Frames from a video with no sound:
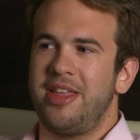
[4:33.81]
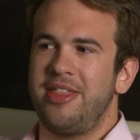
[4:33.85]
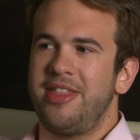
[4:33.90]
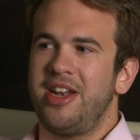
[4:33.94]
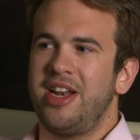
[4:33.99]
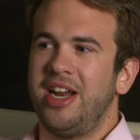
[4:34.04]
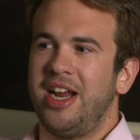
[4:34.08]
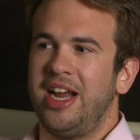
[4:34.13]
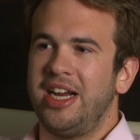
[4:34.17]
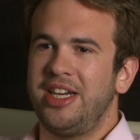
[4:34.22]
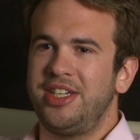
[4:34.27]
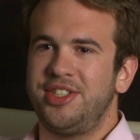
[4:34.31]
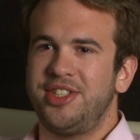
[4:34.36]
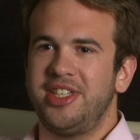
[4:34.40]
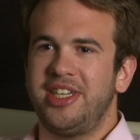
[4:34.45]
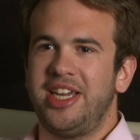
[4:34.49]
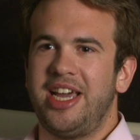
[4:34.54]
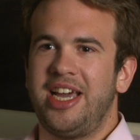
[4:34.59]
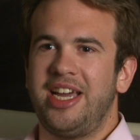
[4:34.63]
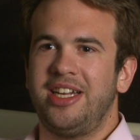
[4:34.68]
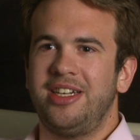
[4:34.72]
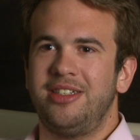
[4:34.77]
And then I
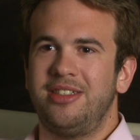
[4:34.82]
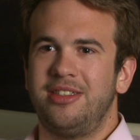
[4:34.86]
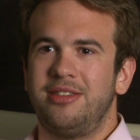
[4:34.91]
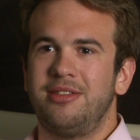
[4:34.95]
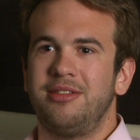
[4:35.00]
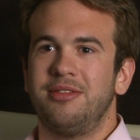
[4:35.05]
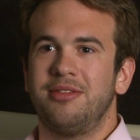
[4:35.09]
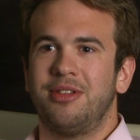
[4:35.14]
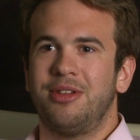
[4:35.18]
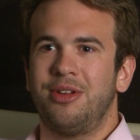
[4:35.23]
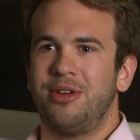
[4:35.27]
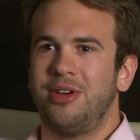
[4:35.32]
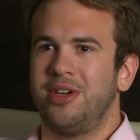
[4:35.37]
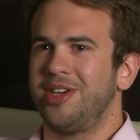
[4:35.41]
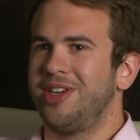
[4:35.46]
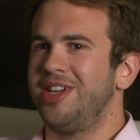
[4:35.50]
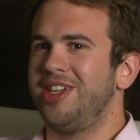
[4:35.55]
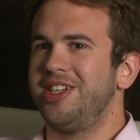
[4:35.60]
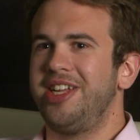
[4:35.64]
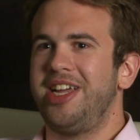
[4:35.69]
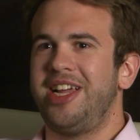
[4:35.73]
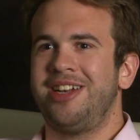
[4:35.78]
actually had Laura
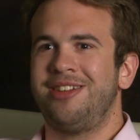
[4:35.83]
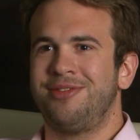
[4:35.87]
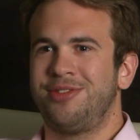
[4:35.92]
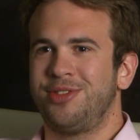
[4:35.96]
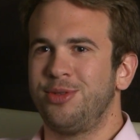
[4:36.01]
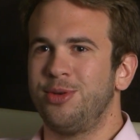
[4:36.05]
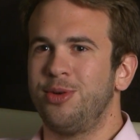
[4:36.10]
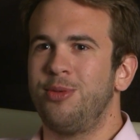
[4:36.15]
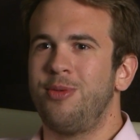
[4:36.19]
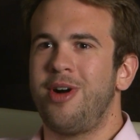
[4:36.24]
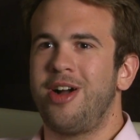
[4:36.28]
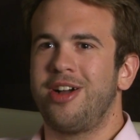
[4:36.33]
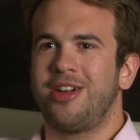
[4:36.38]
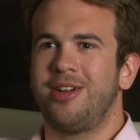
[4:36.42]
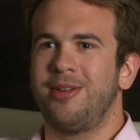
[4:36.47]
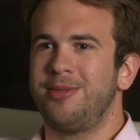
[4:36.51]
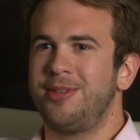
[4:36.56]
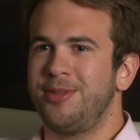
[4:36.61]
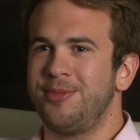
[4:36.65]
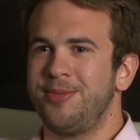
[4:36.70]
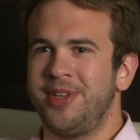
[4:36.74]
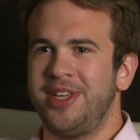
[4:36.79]
Gald, head of school, walk
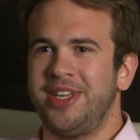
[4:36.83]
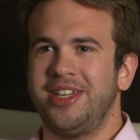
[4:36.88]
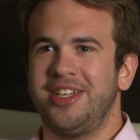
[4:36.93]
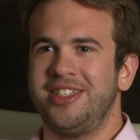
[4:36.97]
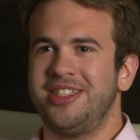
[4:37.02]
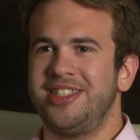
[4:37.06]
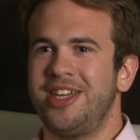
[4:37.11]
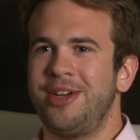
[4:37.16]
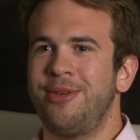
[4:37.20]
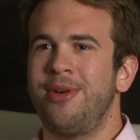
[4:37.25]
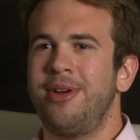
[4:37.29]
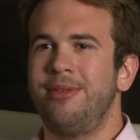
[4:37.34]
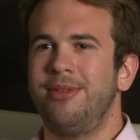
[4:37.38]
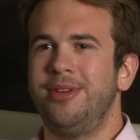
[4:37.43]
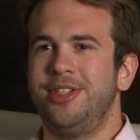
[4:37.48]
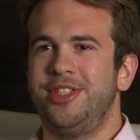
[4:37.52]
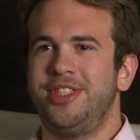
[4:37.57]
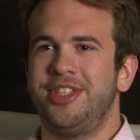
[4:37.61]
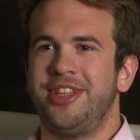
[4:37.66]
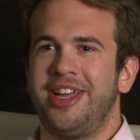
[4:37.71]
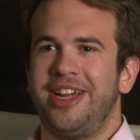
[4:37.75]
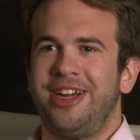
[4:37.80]
up to me and say, "Why
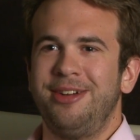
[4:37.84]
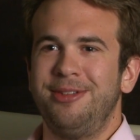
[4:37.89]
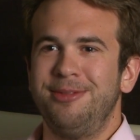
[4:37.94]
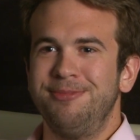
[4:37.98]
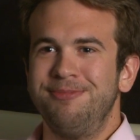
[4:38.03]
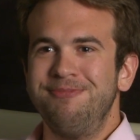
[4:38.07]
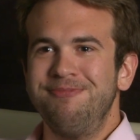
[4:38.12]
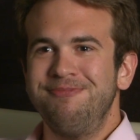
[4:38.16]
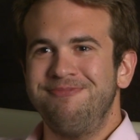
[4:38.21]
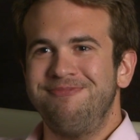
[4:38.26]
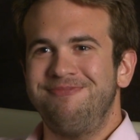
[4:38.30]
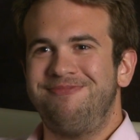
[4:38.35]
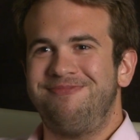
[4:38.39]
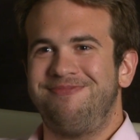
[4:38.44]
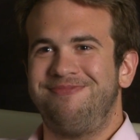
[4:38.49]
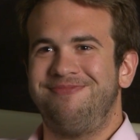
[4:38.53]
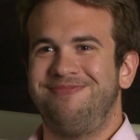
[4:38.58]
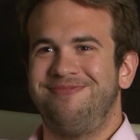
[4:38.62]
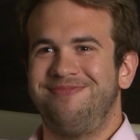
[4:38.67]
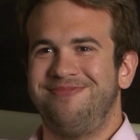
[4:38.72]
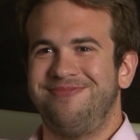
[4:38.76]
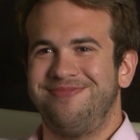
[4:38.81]
weren't you there?"
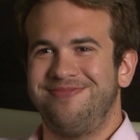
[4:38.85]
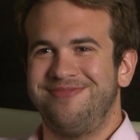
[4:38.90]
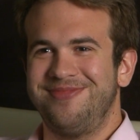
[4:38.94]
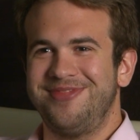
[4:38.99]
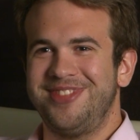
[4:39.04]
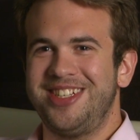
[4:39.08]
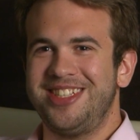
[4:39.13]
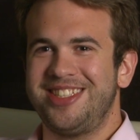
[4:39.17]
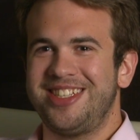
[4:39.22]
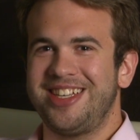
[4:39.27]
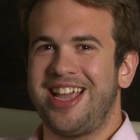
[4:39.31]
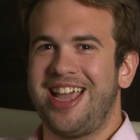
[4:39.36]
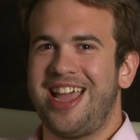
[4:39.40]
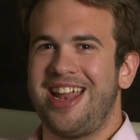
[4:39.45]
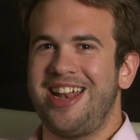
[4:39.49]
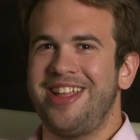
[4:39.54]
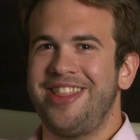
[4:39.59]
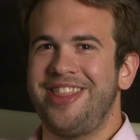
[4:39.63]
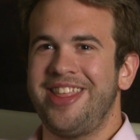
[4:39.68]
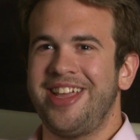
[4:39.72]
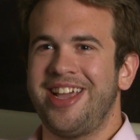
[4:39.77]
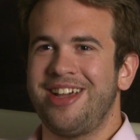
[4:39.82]
It's like, I
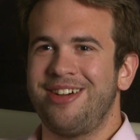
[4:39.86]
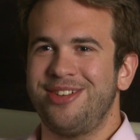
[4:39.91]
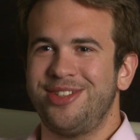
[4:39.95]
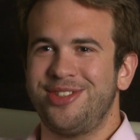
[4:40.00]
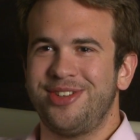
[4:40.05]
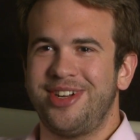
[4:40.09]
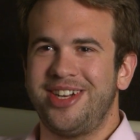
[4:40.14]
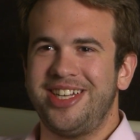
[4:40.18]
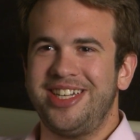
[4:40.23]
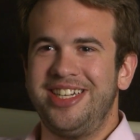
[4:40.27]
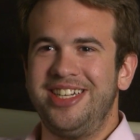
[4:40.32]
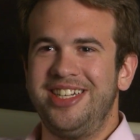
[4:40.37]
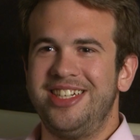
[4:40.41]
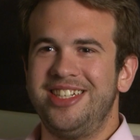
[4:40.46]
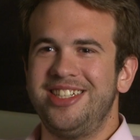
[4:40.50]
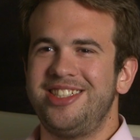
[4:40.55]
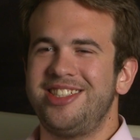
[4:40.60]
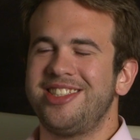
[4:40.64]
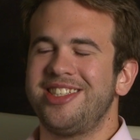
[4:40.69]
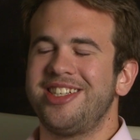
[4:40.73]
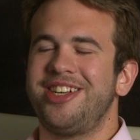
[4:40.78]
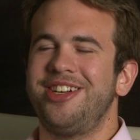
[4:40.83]
didn't think I was ready.
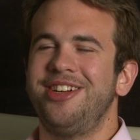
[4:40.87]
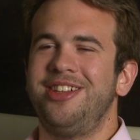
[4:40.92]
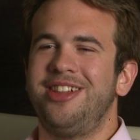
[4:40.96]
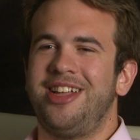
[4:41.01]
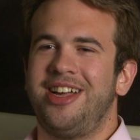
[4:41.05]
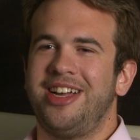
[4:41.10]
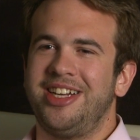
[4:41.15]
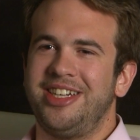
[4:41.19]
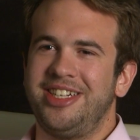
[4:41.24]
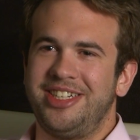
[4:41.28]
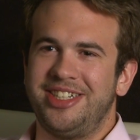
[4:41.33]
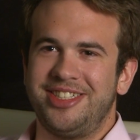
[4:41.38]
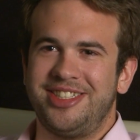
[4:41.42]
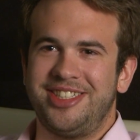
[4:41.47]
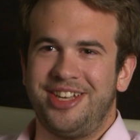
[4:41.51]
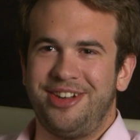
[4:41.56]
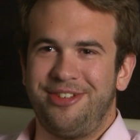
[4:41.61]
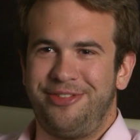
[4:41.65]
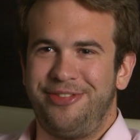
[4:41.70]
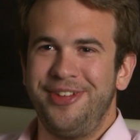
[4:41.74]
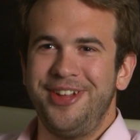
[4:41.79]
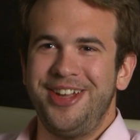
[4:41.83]
She's like, "You're lying to
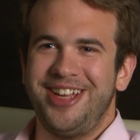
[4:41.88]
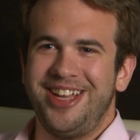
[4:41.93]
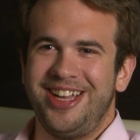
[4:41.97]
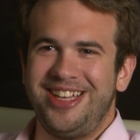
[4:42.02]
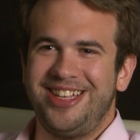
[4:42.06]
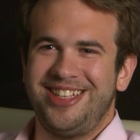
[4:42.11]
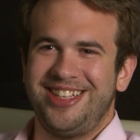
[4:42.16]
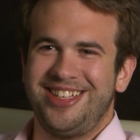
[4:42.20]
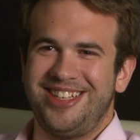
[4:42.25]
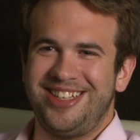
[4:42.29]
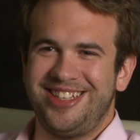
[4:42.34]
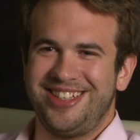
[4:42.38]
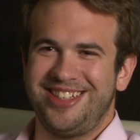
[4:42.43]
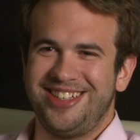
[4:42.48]
yourself."